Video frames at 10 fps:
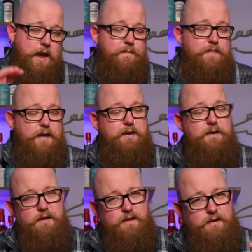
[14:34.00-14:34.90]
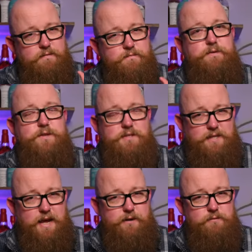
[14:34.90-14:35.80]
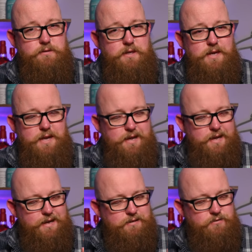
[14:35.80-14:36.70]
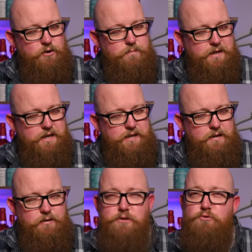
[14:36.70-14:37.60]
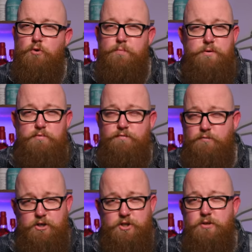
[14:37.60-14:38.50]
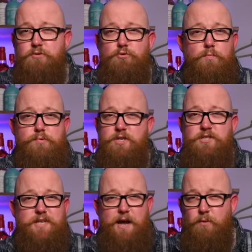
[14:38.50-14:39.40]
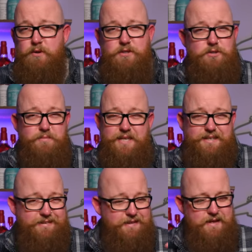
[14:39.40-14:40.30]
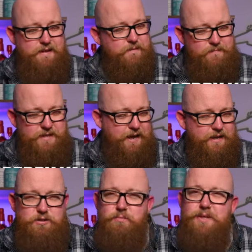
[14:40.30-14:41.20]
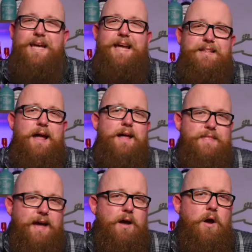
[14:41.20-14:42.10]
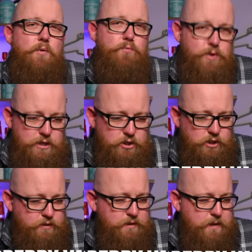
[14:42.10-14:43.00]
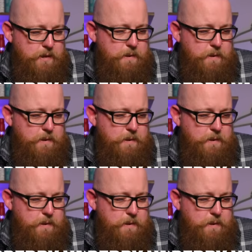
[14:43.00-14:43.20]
And then for the stout, it's got to be strawberry refresher, strawberry sour, something, yeah, something in that region.